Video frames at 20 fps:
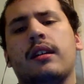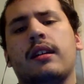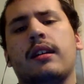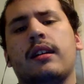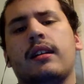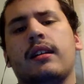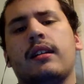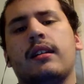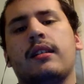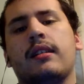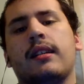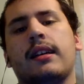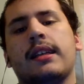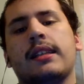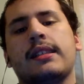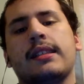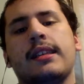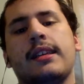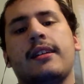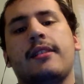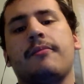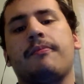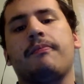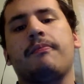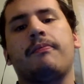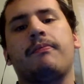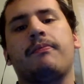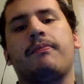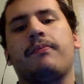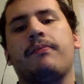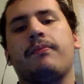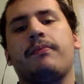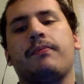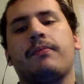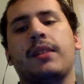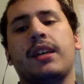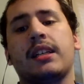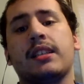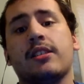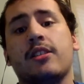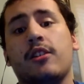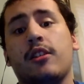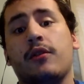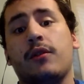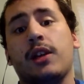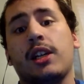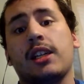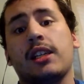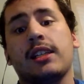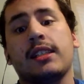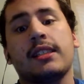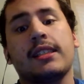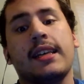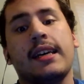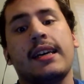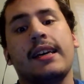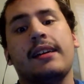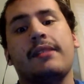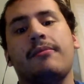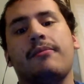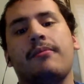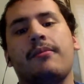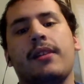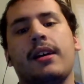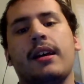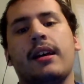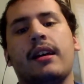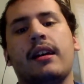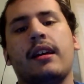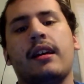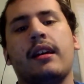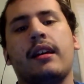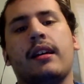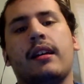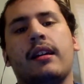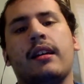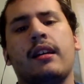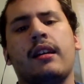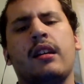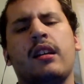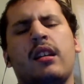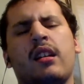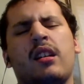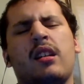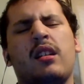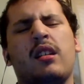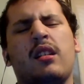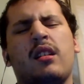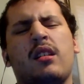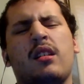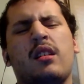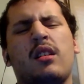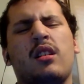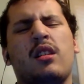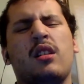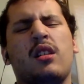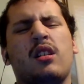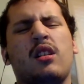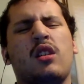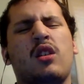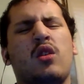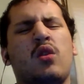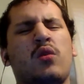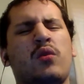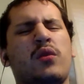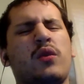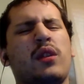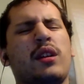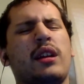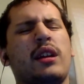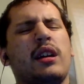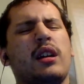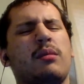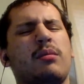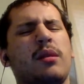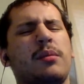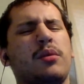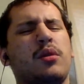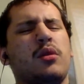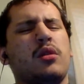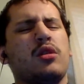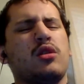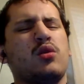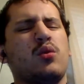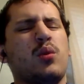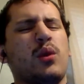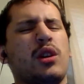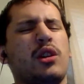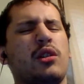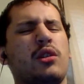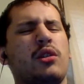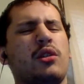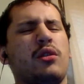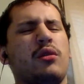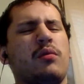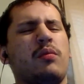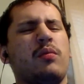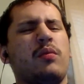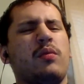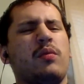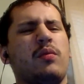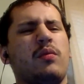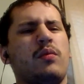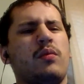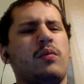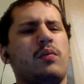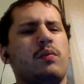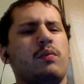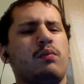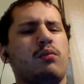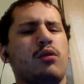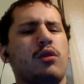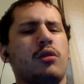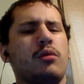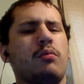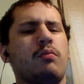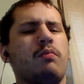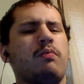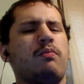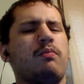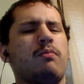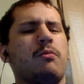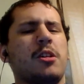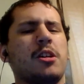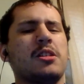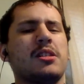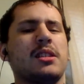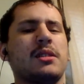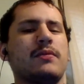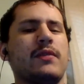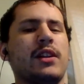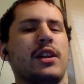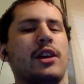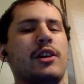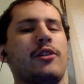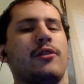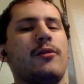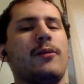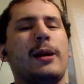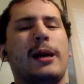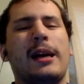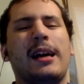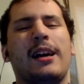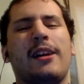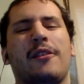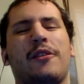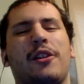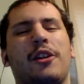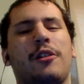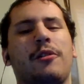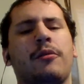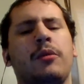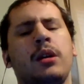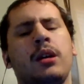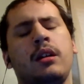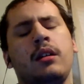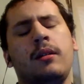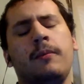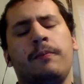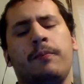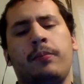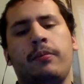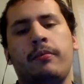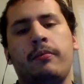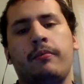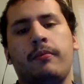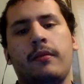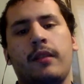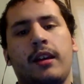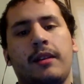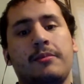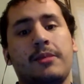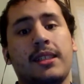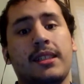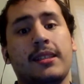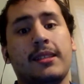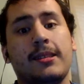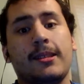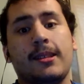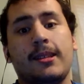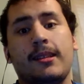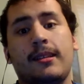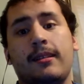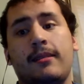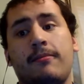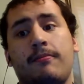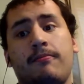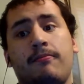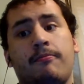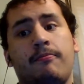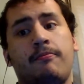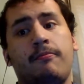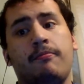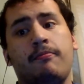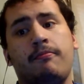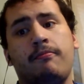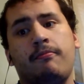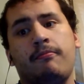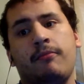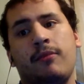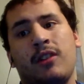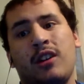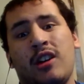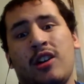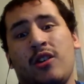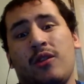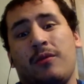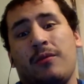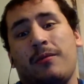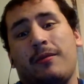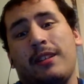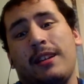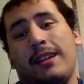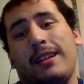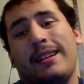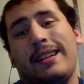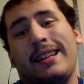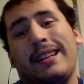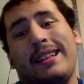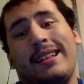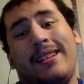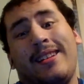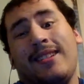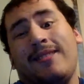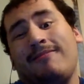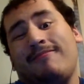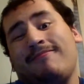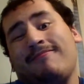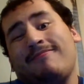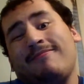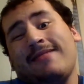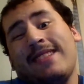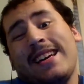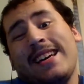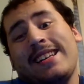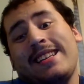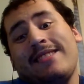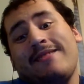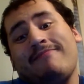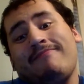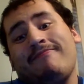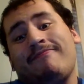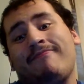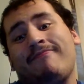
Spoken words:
And that's it. That's all I wanted to say. And hopefully the people on Twitter would watch this video. I don't know. I'm just hopefully, I don't know.